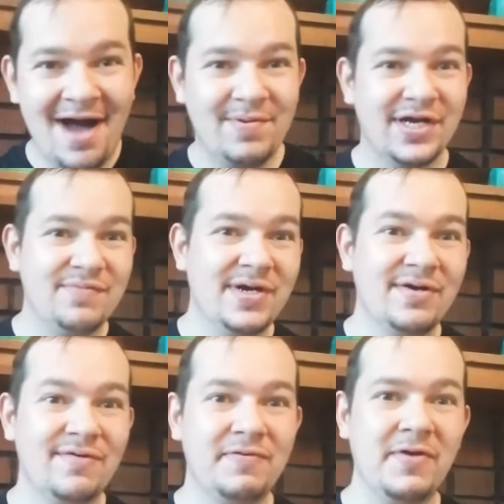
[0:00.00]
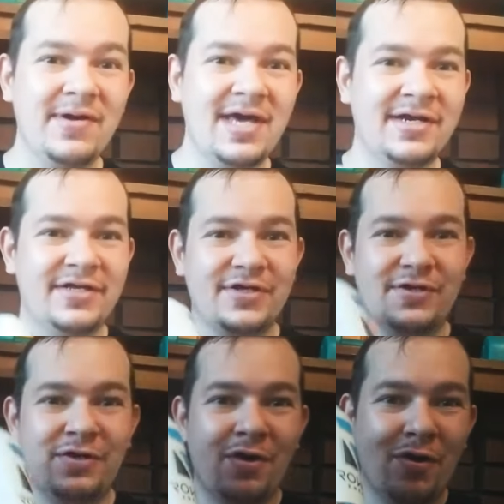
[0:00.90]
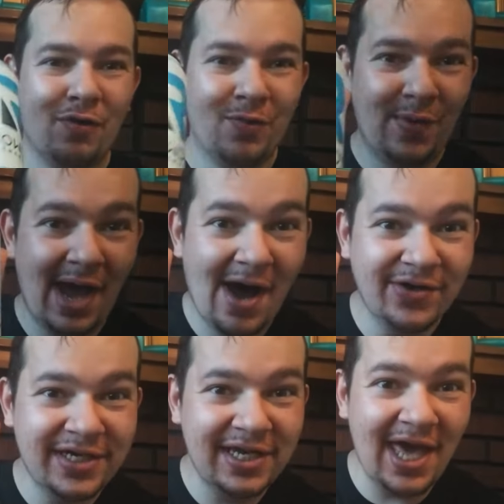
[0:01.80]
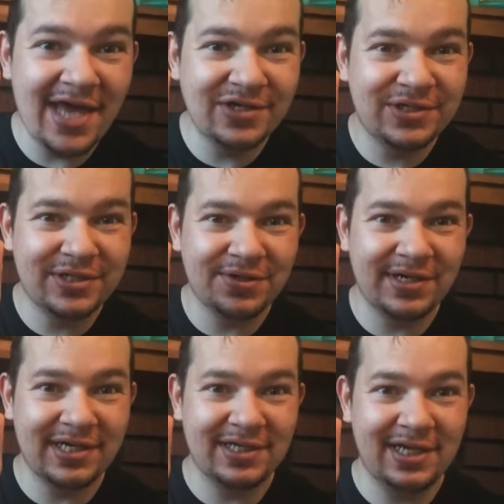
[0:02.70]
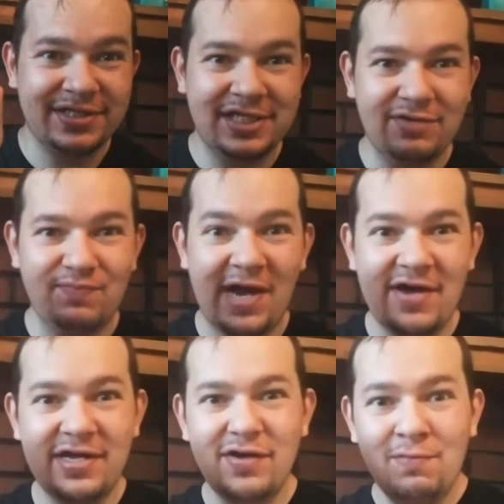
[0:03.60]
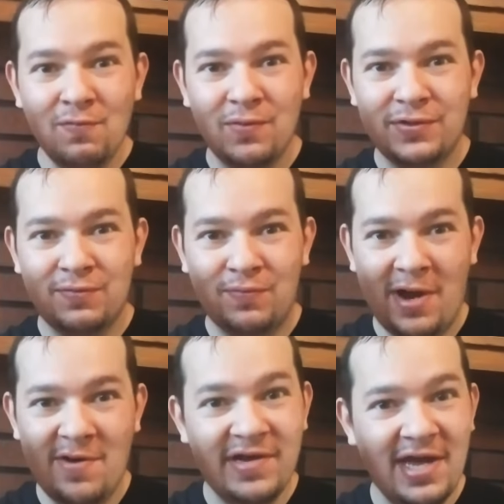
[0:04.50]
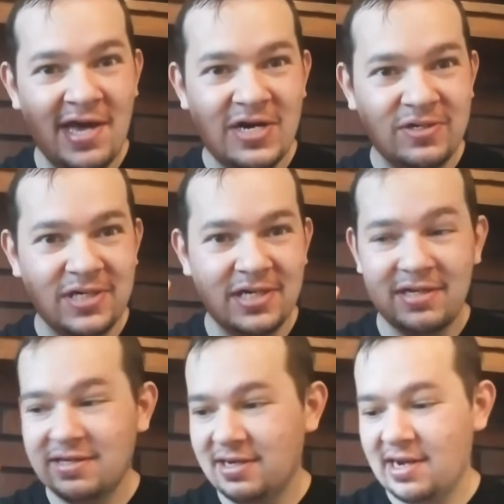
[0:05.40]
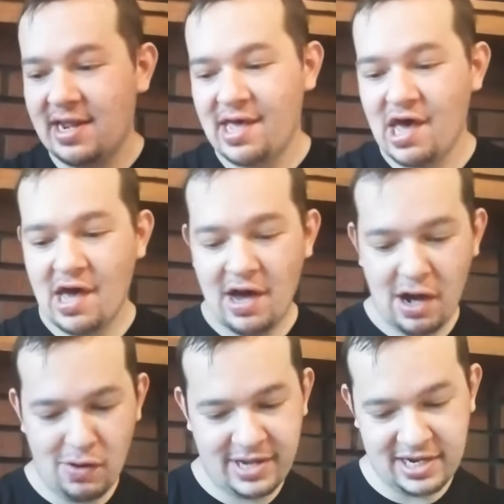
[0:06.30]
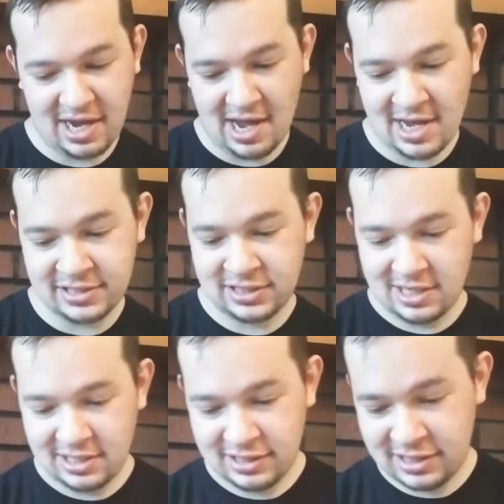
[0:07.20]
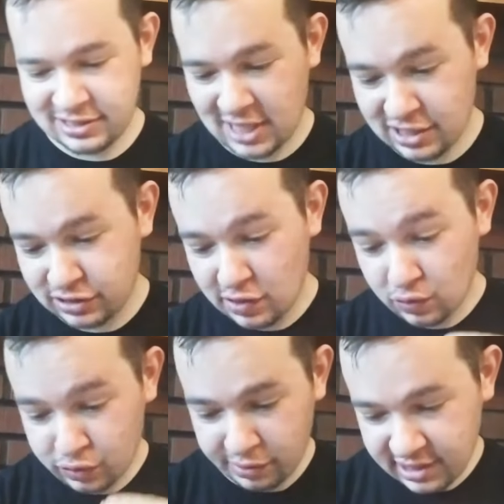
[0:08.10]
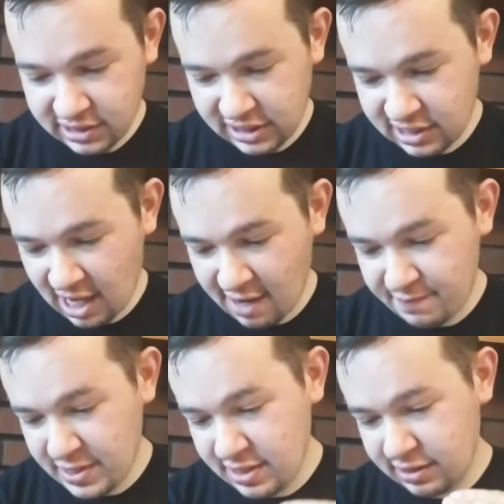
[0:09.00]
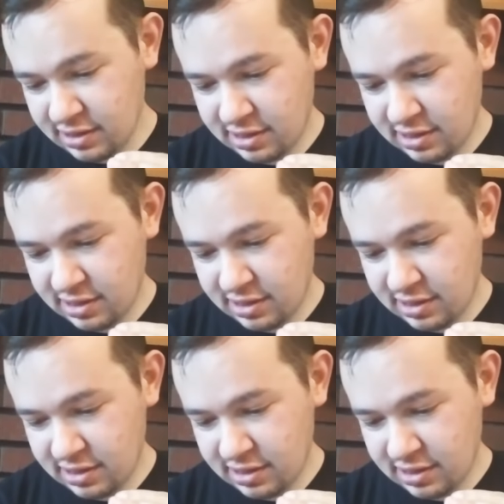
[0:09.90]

I'm going to be reviewing another Rowdy energy drink. Let's get rowdy with Rowdy energy. Okay, guys, this has green tea caffeine,